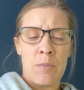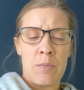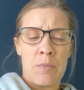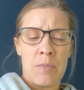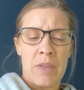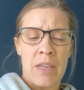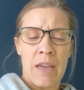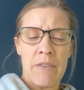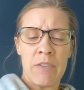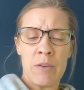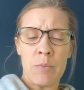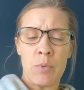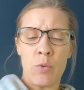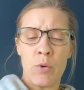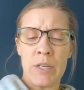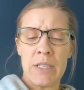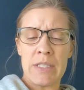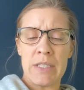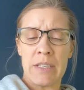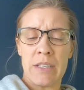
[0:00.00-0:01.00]
Kevin
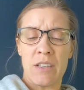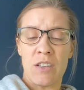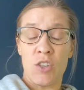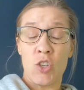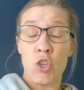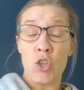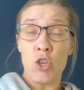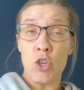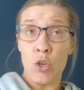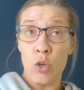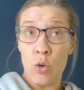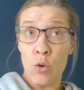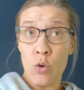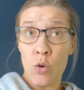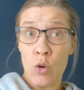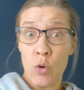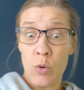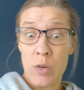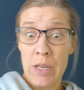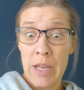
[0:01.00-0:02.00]
pointed. You
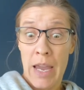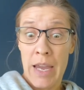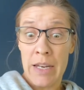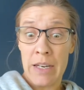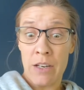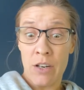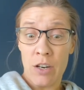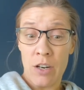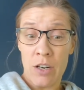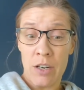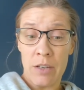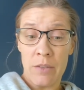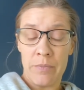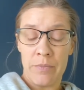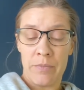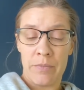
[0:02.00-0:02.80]
created her?